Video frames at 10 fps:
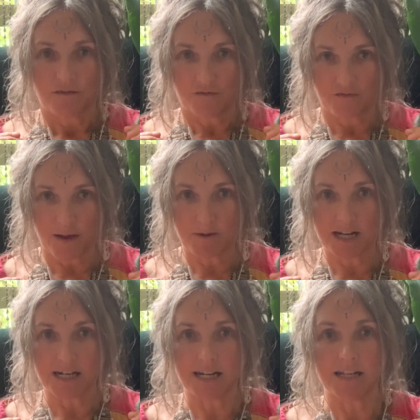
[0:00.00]

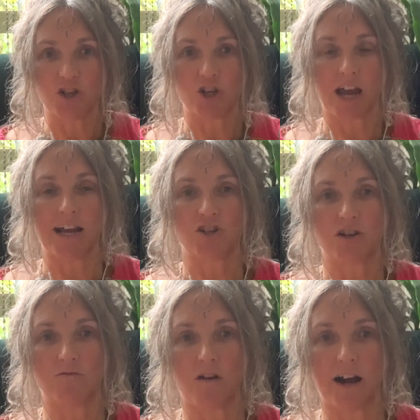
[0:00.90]
feminine
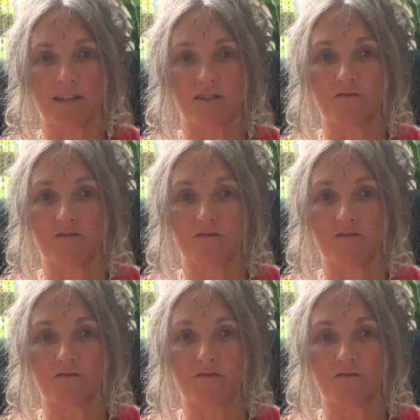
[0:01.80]
initiation rites